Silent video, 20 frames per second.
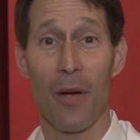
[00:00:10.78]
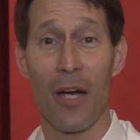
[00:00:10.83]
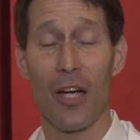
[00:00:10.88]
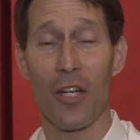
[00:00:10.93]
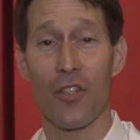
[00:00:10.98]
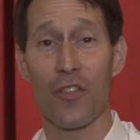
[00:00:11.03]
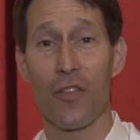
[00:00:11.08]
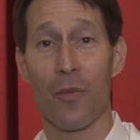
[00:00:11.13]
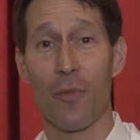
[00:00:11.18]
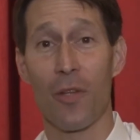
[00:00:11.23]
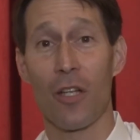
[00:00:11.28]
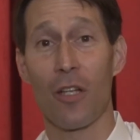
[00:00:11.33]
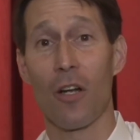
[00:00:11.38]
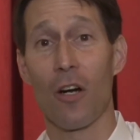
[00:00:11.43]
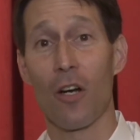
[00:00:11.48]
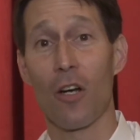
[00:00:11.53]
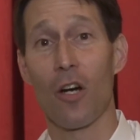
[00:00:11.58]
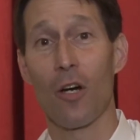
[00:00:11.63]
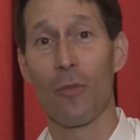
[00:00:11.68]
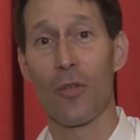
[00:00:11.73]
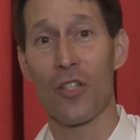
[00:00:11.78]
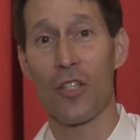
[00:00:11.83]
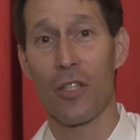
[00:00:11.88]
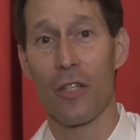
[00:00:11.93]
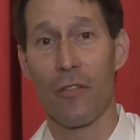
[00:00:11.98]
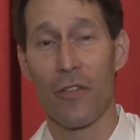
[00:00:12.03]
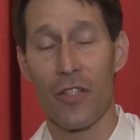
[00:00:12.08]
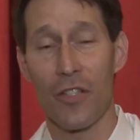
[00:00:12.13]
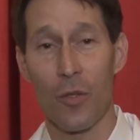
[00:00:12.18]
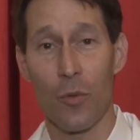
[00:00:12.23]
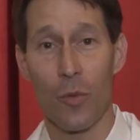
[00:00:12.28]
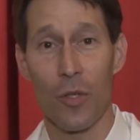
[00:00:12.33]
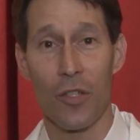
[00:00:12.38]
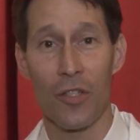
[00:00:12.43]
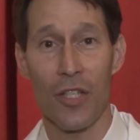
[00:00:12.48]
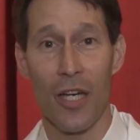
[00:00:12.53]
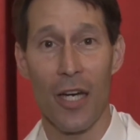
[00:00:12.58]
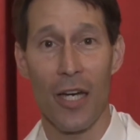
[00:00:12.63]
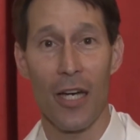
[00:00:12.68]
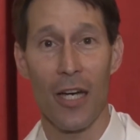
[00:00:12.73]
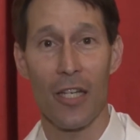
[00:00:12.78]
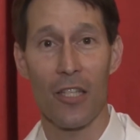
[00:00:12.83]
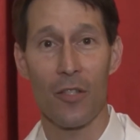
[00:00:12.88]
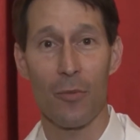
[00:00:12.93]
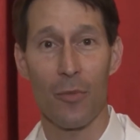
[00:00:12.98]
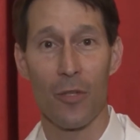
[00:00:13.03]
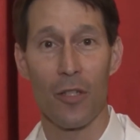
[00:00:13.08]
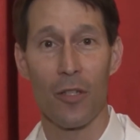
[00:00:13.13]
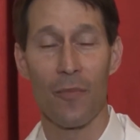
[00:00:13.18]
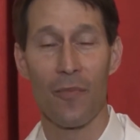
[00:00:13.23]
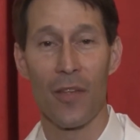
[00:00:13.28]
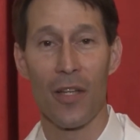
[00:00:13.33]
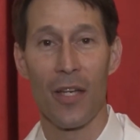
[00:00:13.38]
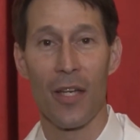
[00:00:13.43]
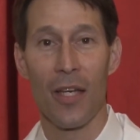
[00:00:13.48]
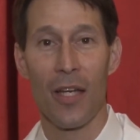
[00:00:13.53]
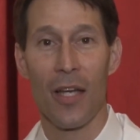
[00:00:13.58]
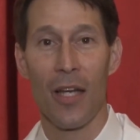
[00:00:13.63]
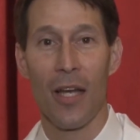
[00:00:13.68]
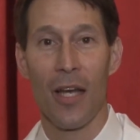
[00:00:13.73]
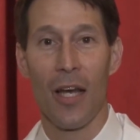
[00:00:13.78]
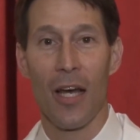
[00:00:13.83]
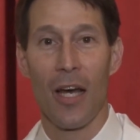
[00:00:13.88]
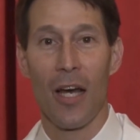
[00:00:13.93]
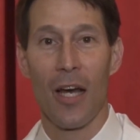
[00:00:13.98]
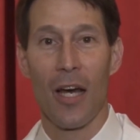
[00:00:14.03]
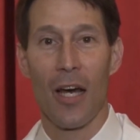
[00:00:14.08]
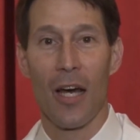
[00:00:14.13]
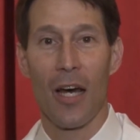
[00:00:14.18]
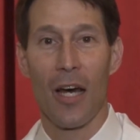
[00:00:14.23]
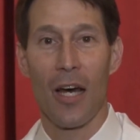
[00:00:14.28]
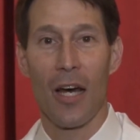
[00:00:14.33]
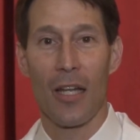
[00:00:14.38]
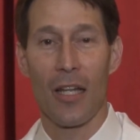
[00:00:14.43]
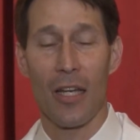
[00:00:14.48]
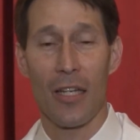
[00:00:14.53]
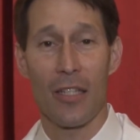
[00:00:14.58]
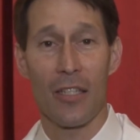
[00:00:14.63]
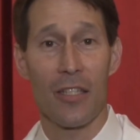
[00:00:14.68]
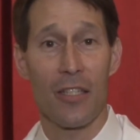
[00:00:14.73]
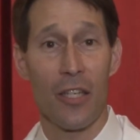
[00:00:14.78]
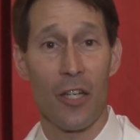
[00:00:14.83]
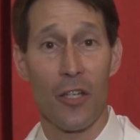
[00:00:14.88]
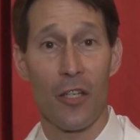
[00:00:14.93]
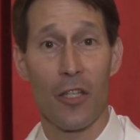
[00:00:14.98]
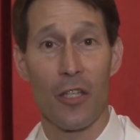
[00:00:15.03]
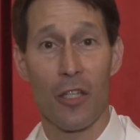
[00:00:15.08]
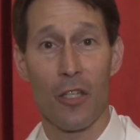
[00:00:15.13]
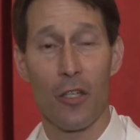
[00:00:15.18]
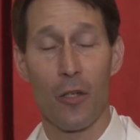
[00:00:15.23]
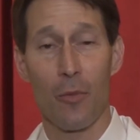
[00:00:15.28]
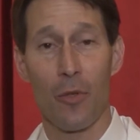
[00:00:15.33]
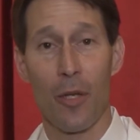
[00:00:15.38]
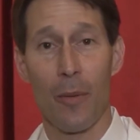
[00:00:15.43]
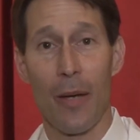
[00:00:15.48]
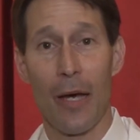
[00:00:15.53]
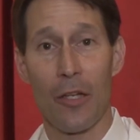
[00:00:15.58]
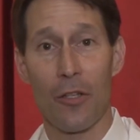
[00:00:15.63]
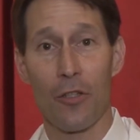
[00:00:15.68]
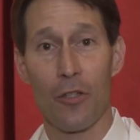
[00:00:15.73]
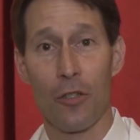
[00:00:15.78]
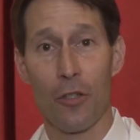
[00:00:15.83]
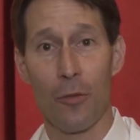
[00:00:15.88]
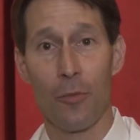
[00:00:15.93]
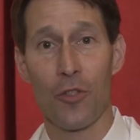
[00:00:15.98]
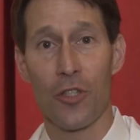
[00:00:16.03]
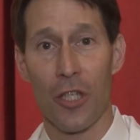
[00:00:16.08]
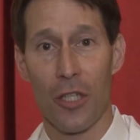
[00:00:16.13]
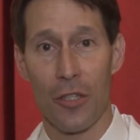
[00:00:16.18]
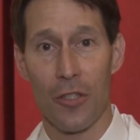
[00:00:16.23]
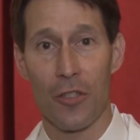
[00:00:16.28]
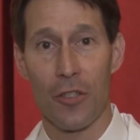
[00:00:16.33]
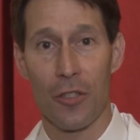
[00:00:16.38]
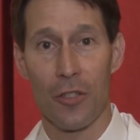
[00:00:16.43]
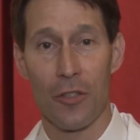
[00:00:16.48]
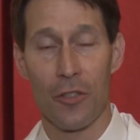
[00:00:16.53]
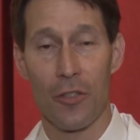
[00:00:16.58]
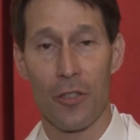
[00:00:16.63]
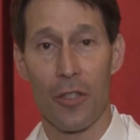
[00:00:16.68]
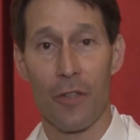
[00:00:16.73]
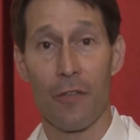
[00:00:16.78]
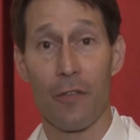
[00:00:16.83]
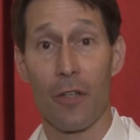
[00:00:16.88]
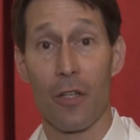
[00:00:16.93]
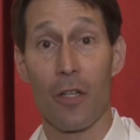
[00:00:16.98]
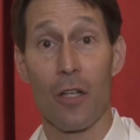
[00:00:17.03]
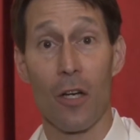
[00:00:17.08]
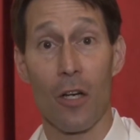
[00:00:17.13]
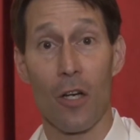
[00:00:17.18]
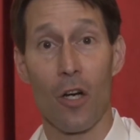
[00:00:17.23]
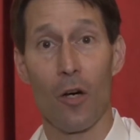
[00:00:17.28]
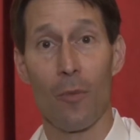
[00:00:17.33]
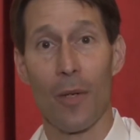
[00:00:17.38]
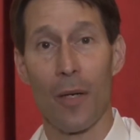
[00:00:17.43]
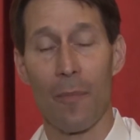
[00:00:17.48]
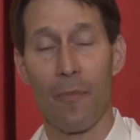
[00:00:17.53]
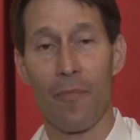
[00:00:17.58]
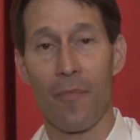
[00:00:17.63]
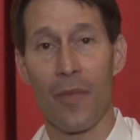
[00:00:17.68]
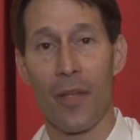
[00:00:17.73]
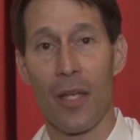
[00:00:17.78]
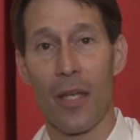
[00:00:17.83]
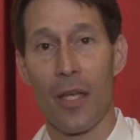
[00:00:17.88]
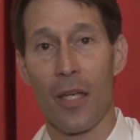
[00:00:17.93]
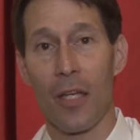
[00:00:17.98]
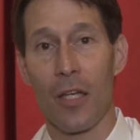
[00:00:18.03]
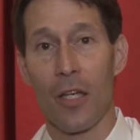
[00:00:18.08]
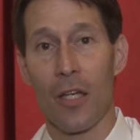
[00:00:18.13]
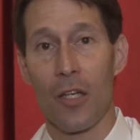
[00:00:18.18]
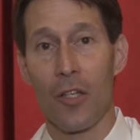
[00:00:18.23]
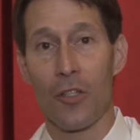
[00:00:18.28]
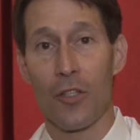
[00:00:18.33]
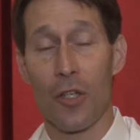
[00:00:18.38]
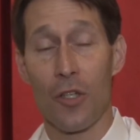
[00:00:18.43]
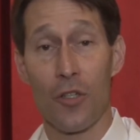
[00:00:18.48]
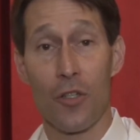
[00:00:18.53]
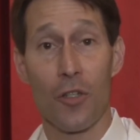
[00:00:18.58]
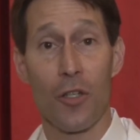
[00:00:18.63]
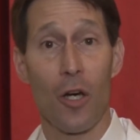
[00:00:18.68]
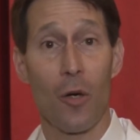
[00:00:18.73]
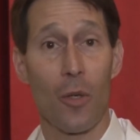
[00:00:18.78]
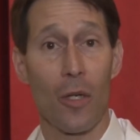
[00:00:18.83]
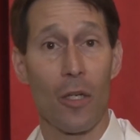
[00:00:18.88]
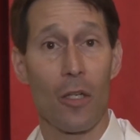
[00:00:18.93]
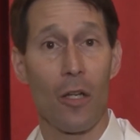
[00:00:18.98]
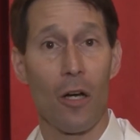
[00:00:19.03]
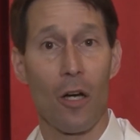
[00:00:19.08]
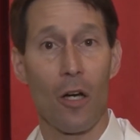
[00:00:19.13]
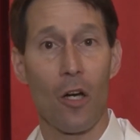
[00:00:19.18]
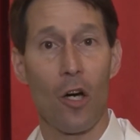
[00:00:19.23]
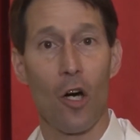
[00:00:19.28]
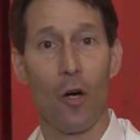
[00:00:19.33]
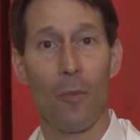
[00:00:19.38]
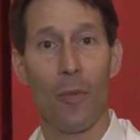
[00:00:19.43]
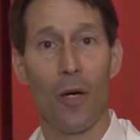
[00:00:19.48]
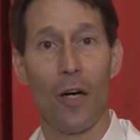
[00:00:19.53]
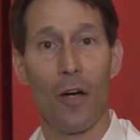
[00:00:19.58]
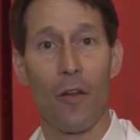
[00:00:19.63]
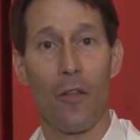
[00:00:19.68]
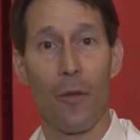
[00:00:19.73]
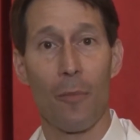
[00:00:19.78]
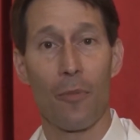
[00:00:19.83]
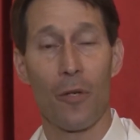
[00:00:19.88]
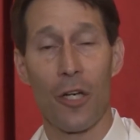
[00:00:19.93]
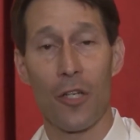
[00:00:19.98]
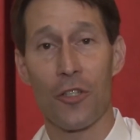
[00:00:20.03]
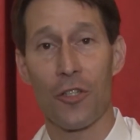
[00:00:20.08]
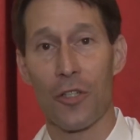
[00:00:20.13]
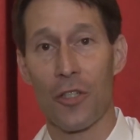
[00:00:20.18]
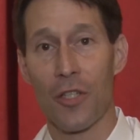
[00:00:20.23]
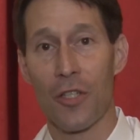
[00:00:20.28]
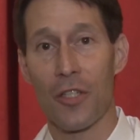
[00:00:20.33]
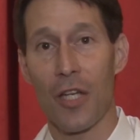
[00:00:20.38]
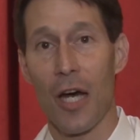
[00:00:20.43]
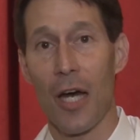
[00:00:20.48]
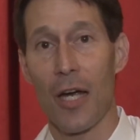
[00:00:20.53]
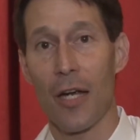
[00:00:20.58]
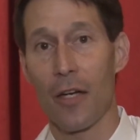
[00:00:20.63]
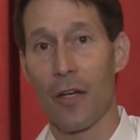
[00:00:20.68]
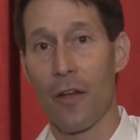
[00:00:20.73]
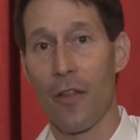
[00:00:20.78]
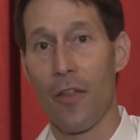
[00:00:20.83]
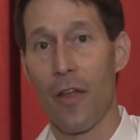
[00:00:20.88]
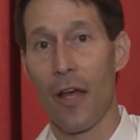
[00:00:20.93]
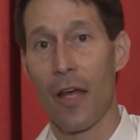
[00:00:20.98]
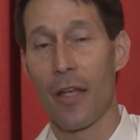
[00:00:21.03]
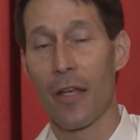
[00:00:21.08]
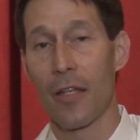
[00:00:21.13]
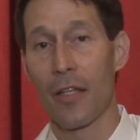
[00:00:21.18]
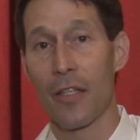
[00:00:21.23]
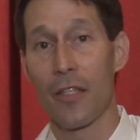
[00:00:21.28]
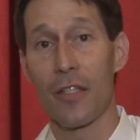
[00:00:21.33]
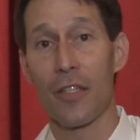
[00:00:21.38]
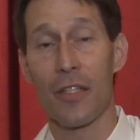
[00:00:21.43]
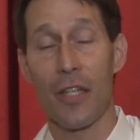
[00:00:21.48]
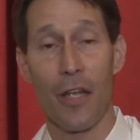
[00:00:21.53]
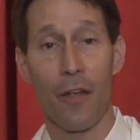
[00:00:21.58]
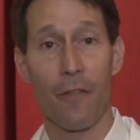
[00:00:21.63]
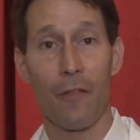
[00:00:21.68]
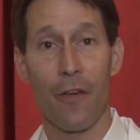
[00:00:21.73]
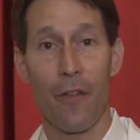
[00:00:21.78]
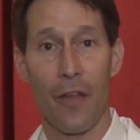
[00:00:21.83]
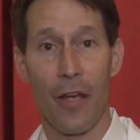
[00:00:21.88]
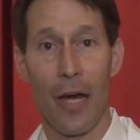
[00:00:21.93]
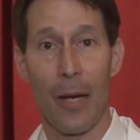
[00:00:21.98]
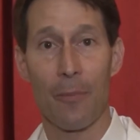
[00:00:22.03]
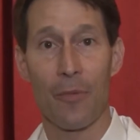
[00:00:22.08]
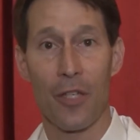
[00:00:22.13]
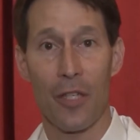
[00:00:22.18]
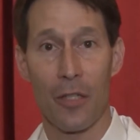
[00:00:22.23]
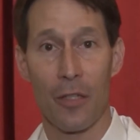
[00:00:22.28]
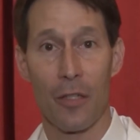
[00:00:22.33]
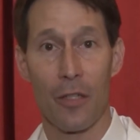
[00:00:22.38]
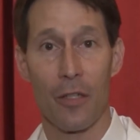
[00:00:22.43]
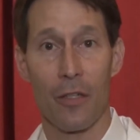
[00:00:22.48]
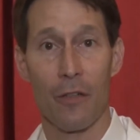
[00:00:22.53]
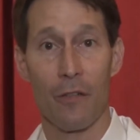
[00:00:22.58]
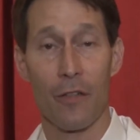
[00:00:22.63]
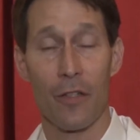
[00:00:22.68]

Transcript: Myers from the Glaucoma Service at Wills Eye Hospital. I'd like to tell you a little bit about tube shunt surgery for glaucoma. So as you know, in glaucoma, the pressure is higher than is safe for the optic nerve.